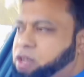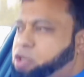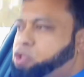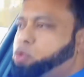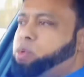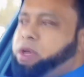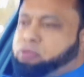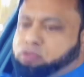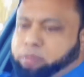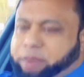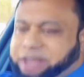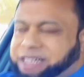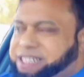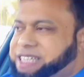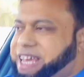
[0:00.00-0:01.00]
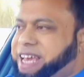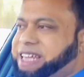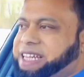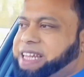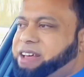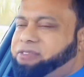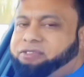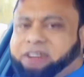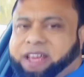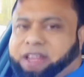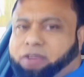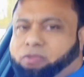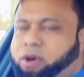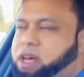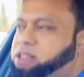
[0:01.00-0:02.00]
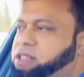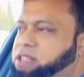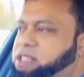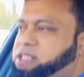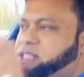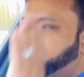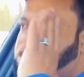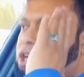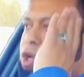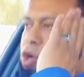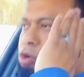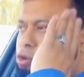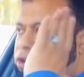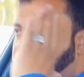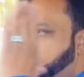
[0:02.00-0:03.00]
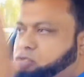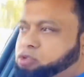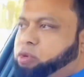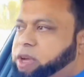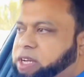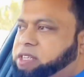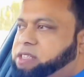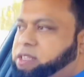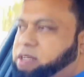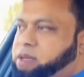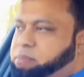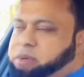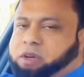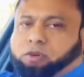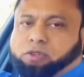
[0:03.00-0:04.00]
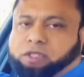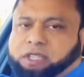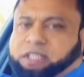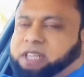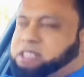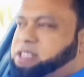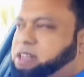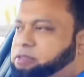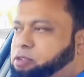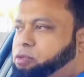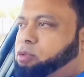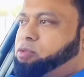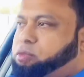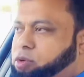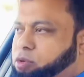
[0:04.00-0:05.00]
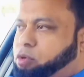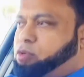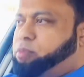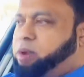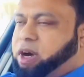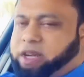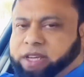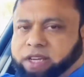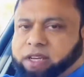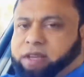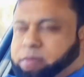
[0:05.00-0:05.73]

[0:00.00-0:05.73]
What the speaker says: So we have to maintain left lane rather than just going straight because it doesn't have a road marking.